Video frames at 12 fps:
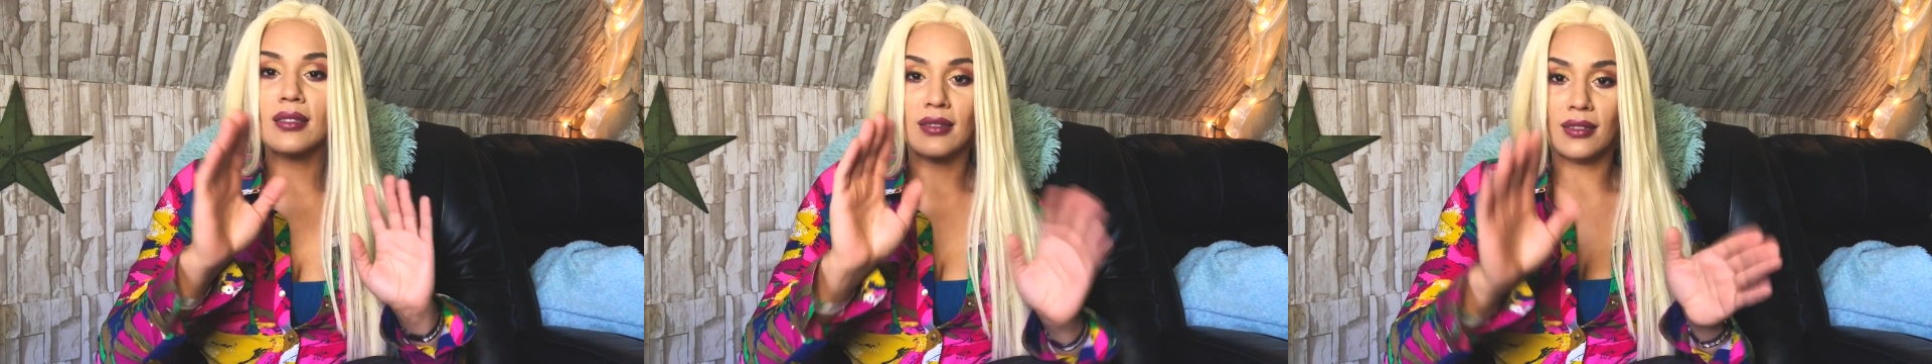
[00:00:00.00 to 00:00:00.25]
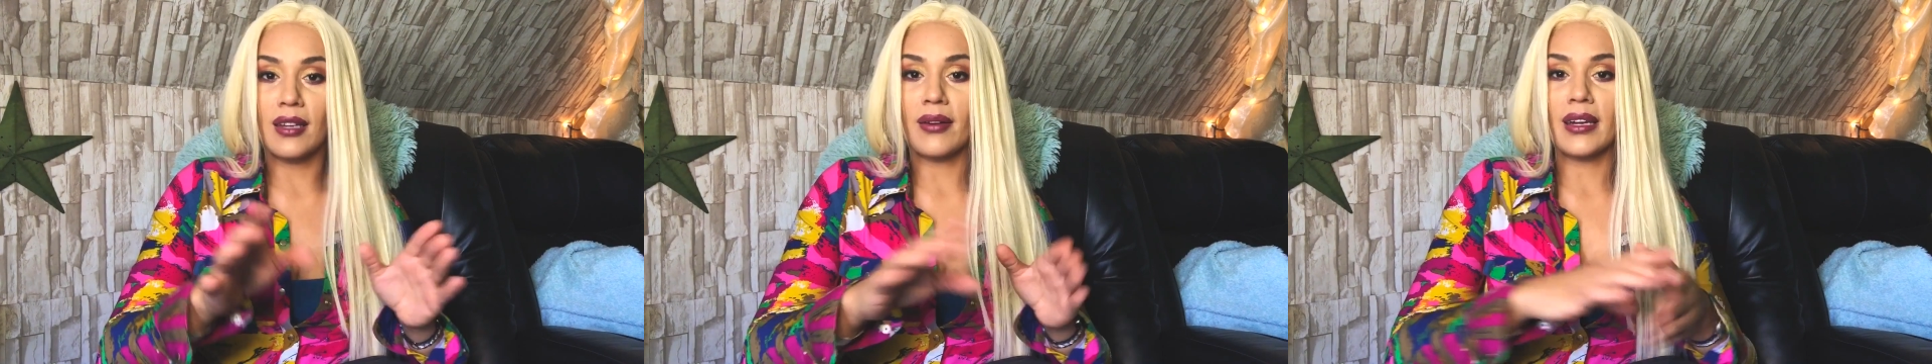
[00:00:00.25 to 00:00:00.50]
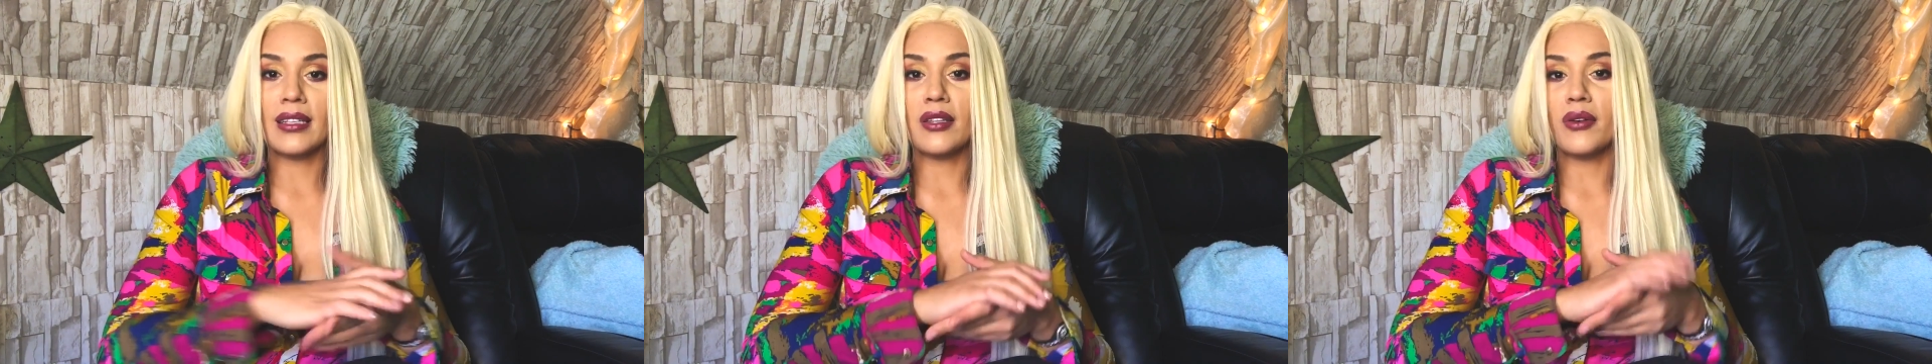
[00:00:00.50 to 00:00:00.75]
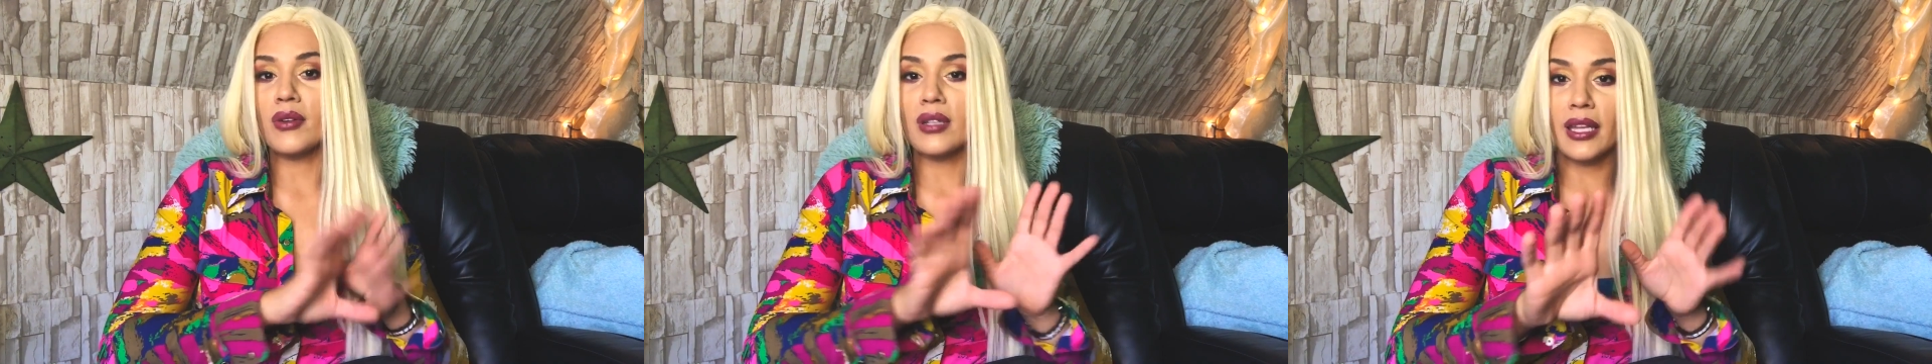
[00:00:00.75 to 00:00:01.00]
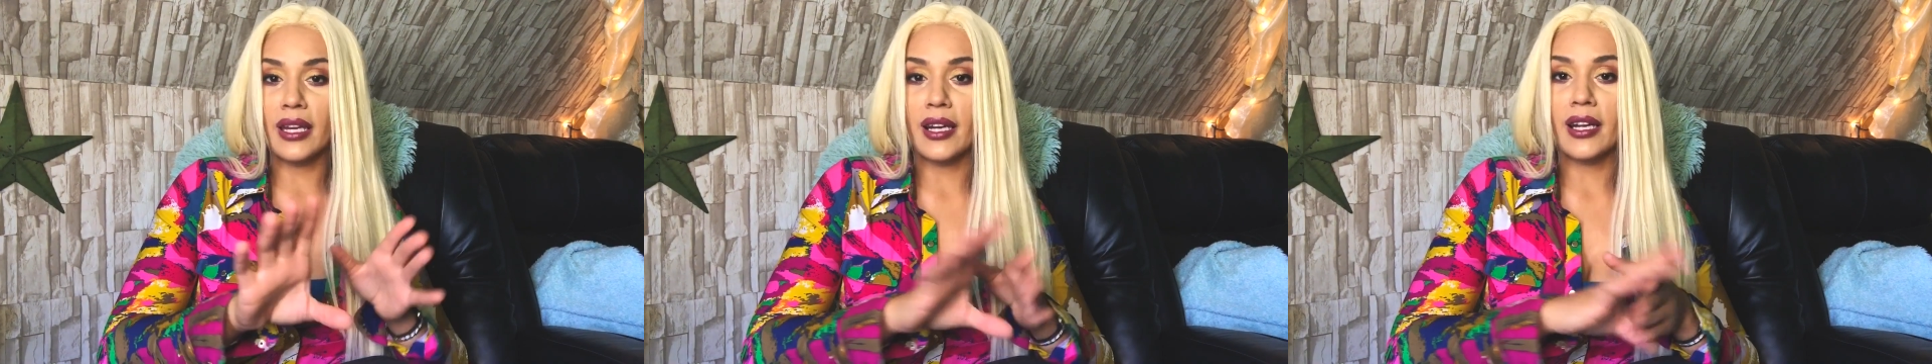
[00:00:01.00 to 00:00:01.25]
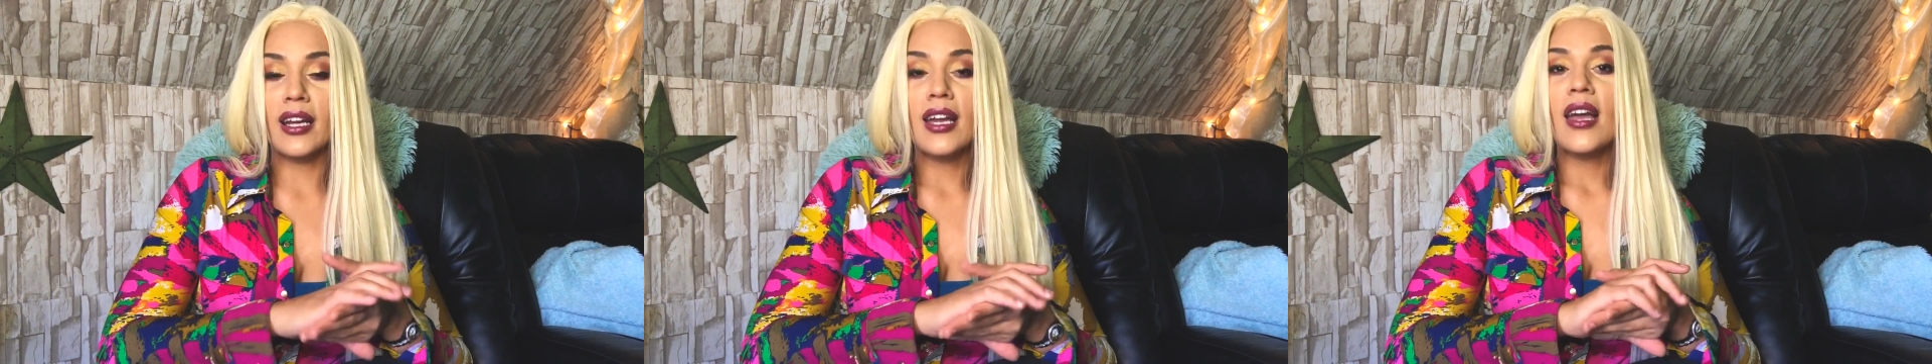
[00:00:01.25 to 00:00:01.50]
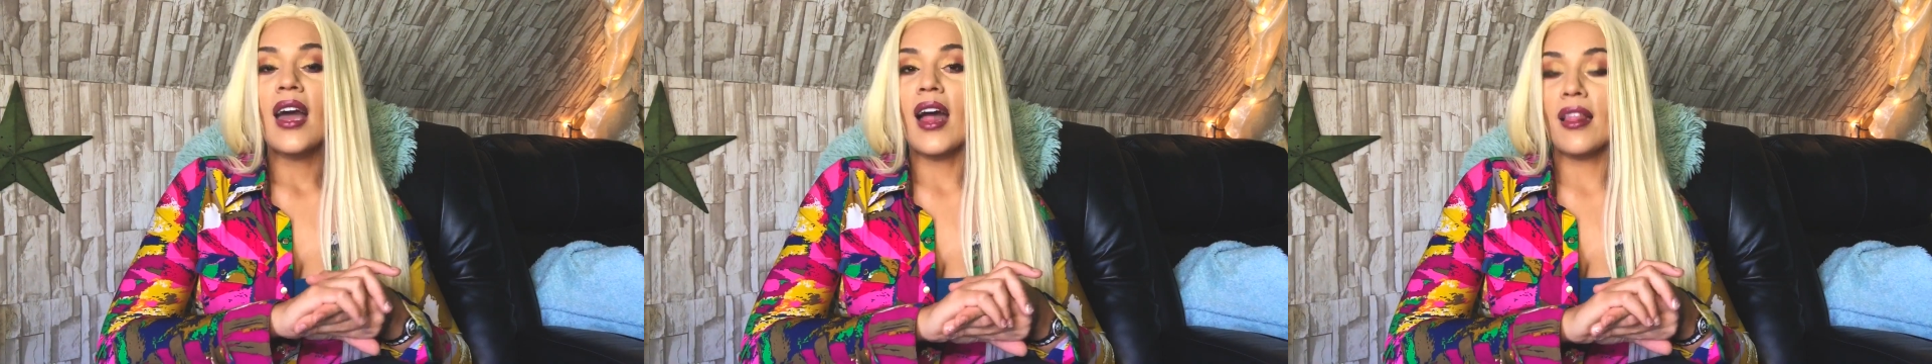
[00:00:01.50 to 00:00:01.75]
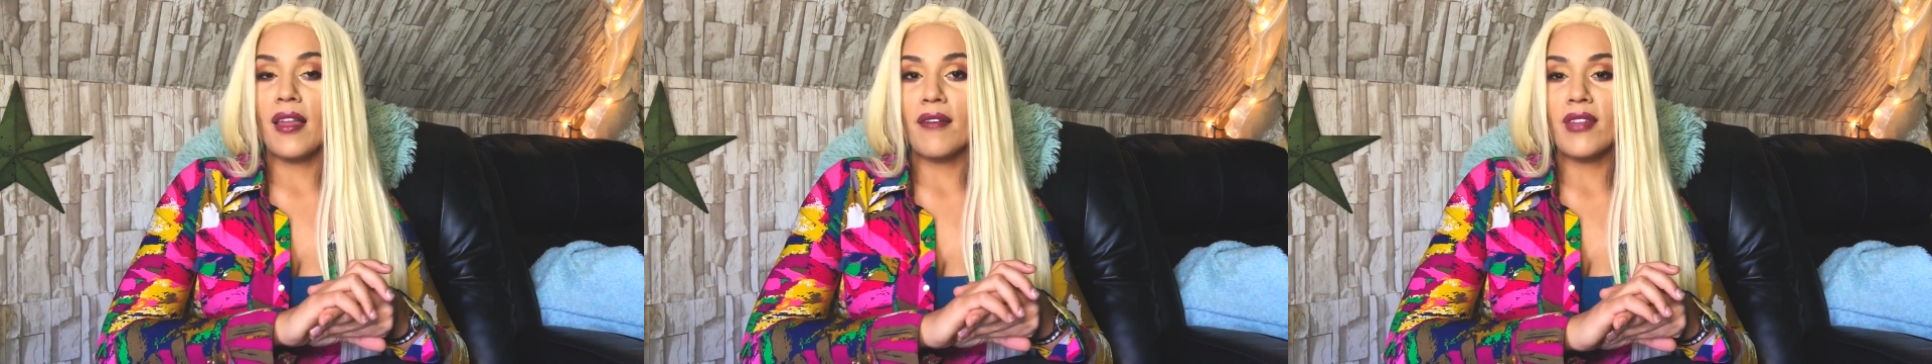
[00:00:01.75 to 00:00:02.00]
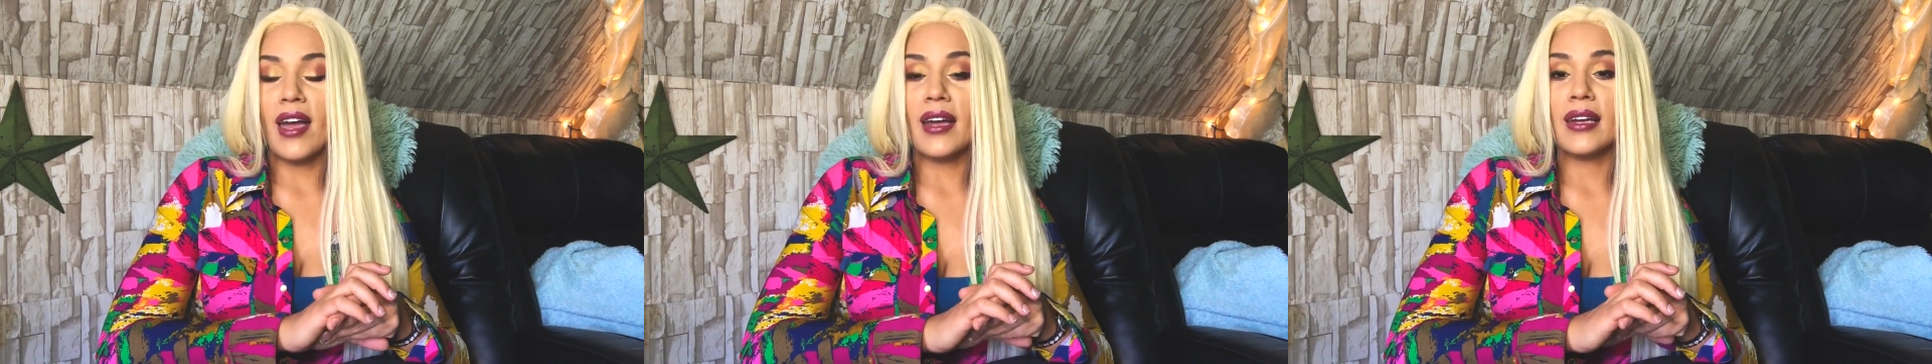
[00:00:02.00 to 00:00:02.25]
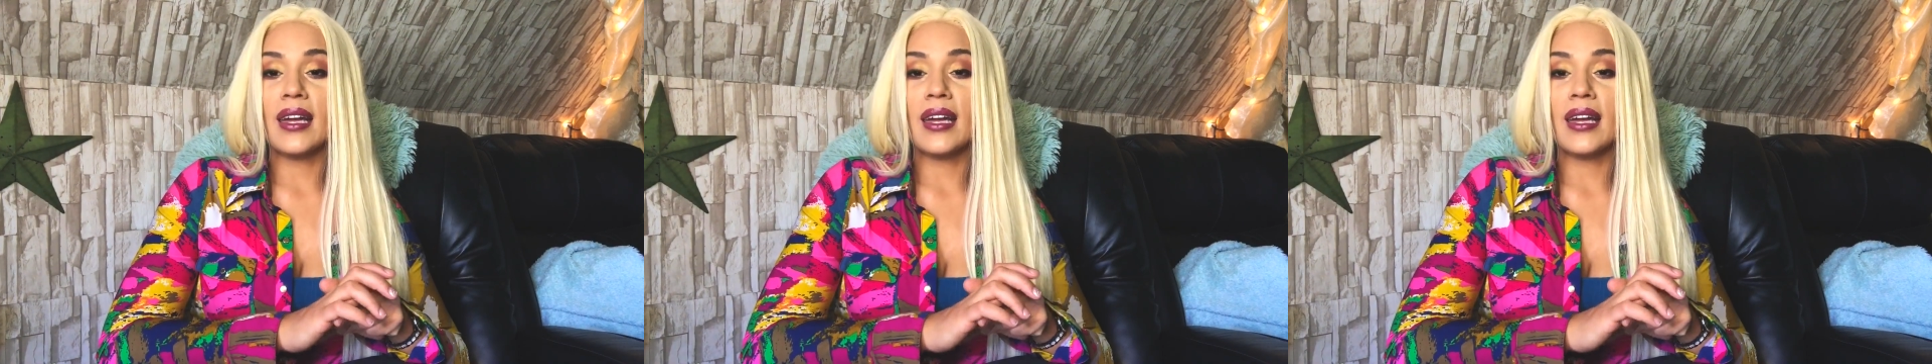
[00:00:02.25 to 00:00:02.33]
There is no glare. I love that.